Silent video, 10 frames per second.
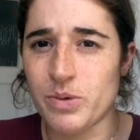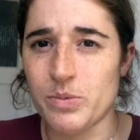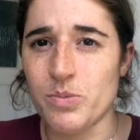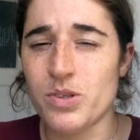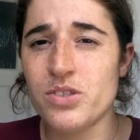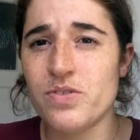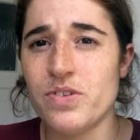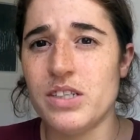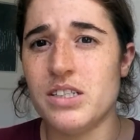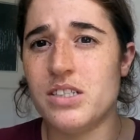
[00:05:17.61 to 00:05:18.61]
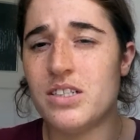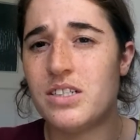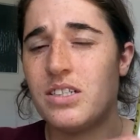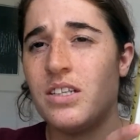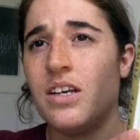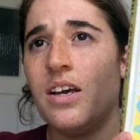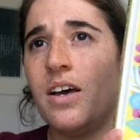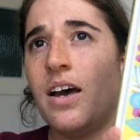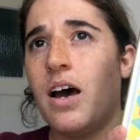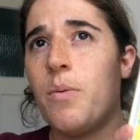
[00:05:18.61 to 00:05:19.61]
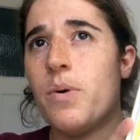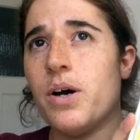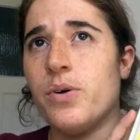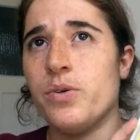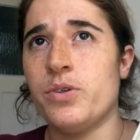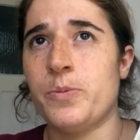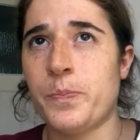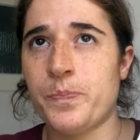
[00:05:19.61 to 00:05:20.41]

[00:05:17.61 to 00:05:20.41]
but most of it is just about